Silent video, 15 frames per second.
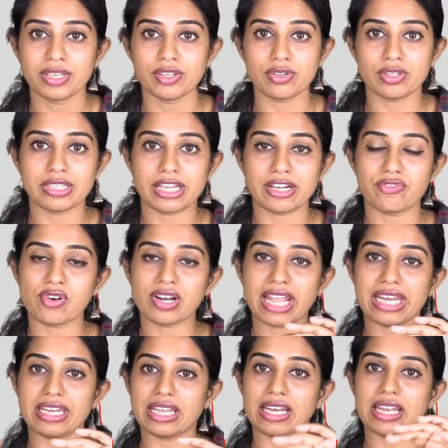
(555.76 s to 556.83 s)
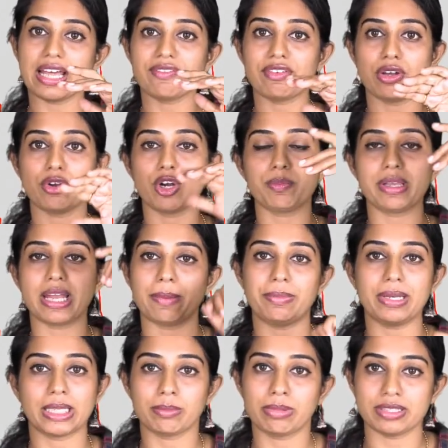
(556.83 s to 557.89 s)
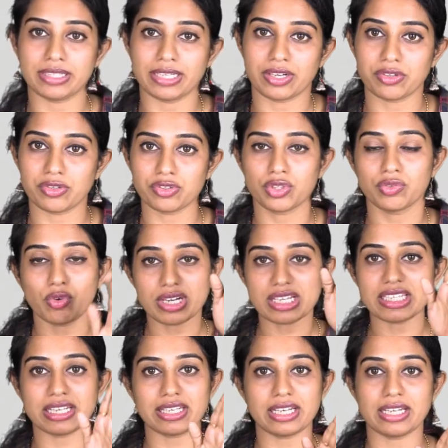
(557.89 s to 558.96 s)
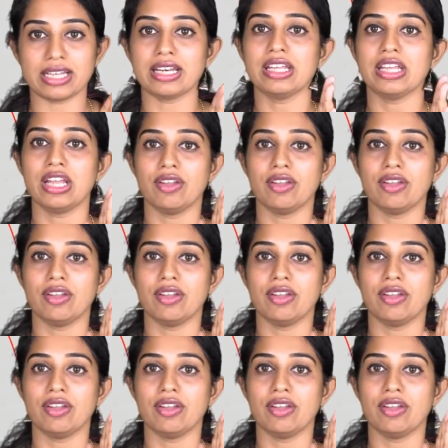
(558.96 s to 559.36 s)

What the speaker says: So therefore NLR will not be applicable there. So what is NLR?